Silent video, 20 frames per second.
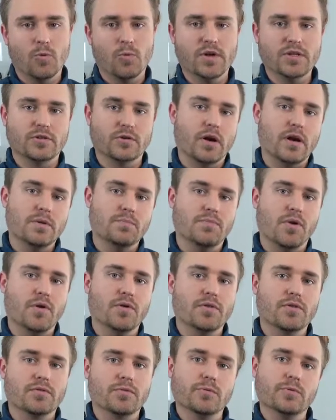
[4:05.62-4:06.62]
We tried it
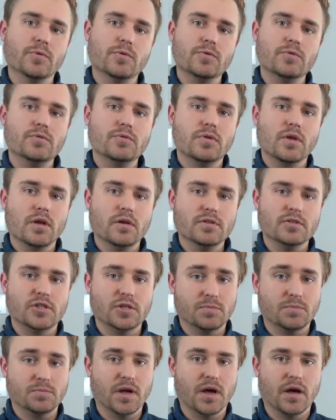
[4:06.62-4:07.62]
both through the
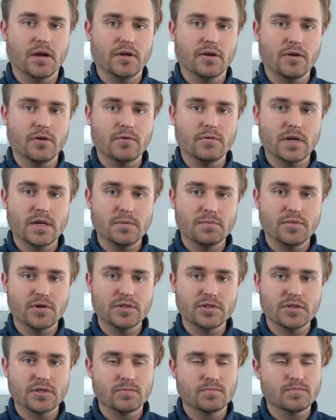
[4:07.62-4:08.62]
GPIO
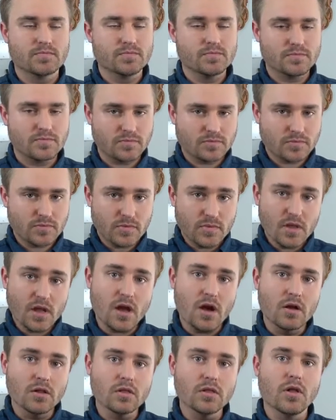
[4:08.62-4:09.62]
inputs
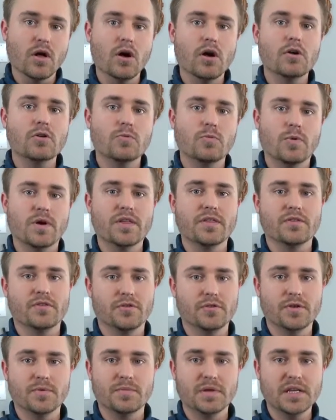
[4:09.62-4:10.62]
along
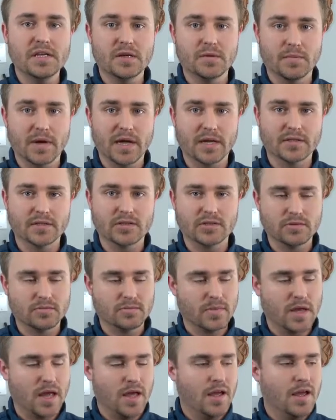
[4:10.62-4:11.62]
with UDP commands,
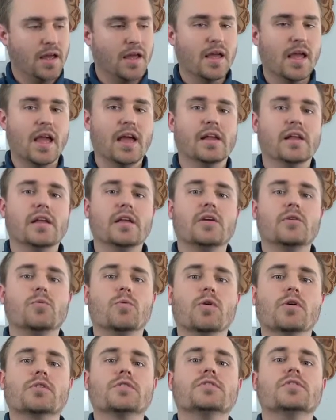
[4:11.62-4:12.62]
and it
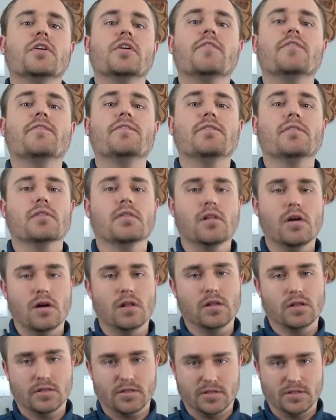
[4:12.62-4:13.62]
works
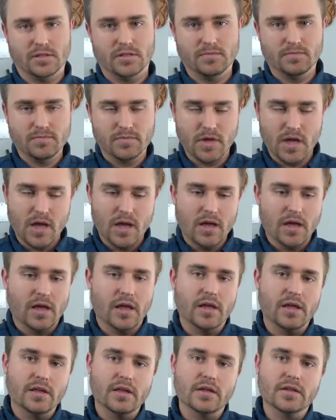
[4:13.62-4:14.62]
flawlessly.
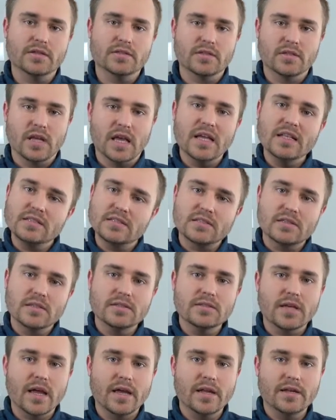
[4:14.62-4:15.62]
It is
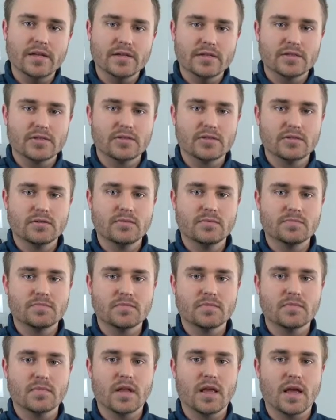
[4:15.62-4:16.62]
instantaneous
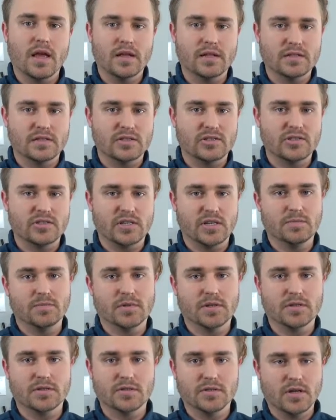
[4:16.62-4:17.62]
and
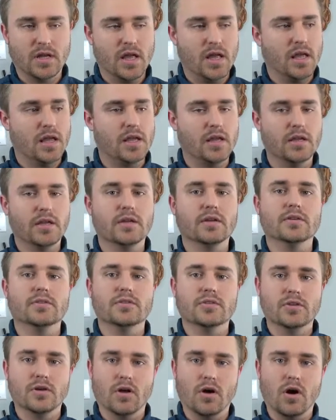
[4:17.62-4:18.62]
seamless. It
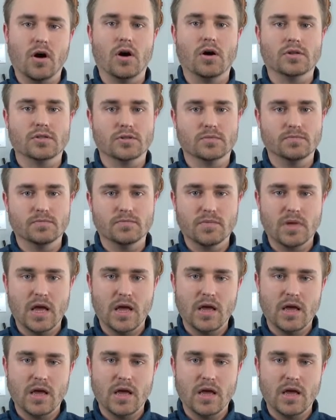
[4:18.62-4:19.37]
is awesome.